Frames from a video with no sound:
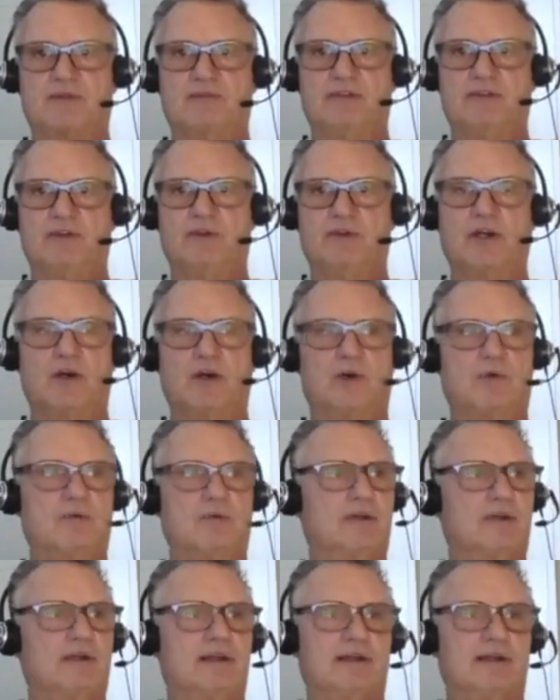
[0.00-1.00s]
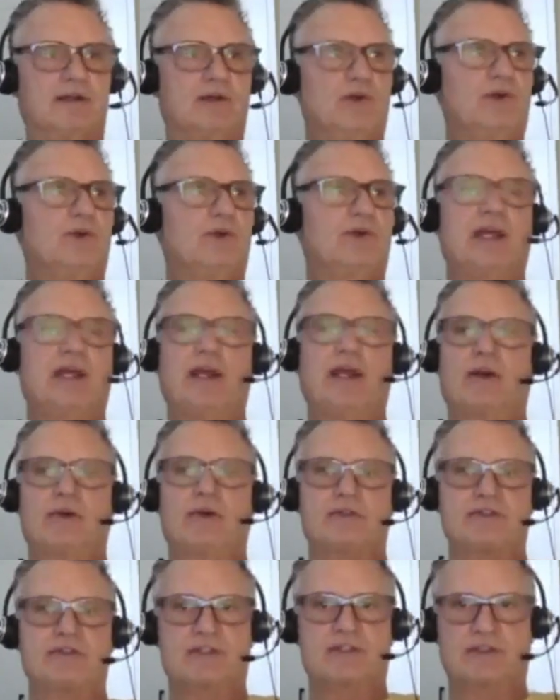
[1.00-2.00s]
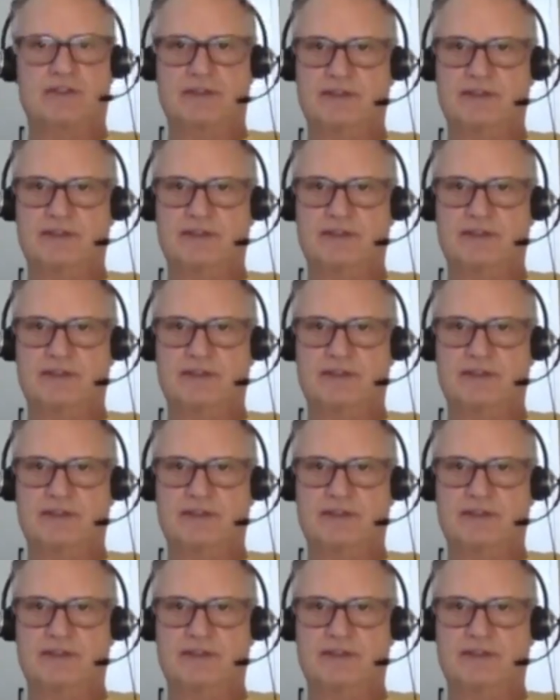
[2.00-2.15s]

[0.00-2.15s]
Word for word: You go, who cares?